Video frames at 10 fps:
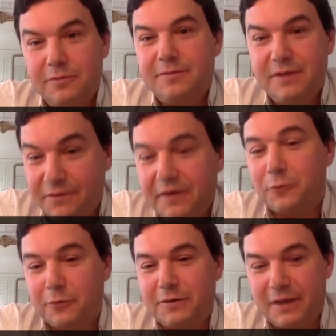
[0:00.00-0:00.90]

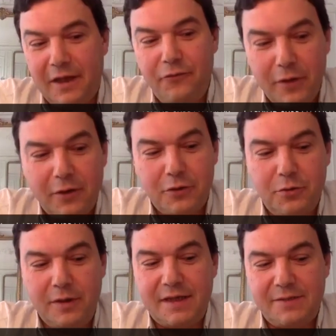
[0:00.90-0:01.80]
difficult in every
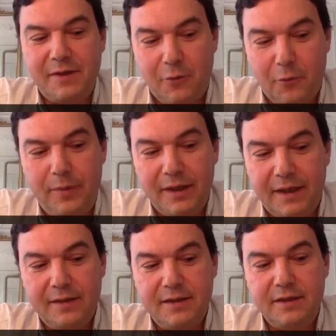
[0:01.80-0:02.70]
country it has been
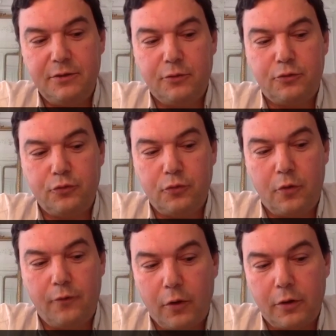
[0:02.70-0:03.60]
complicated you know to
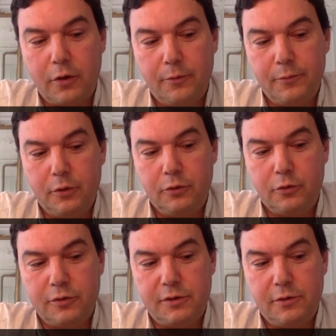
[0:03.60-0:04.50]
overcome you
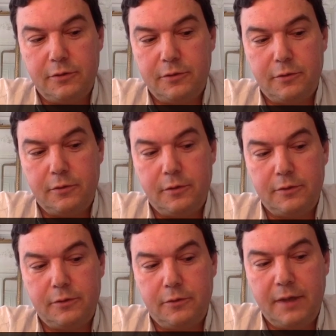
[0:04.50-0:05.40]
know the,
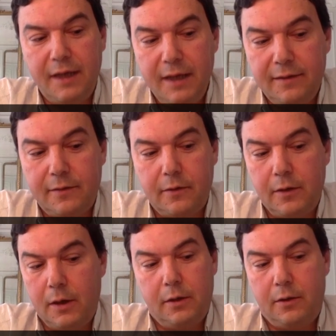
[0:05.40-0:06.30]
the, the elite uh,
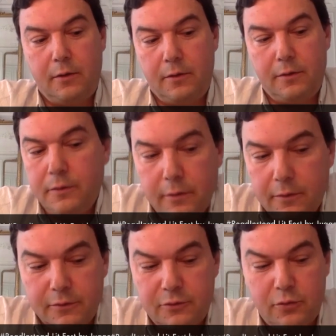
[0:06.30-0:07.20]
uh, you
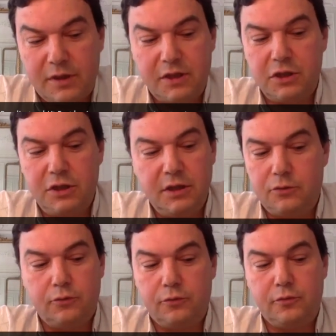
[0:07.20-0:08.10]
know, strategy
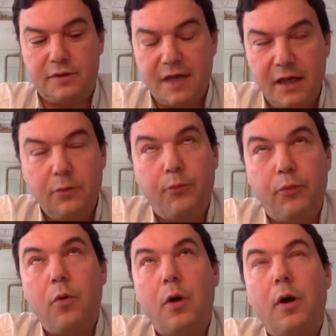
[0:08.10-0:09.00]
to, to stay in
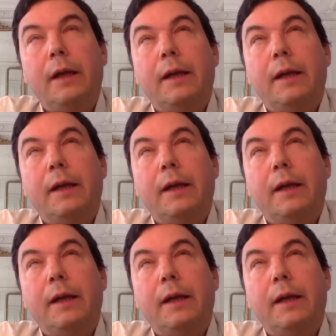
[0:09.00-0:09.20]
power.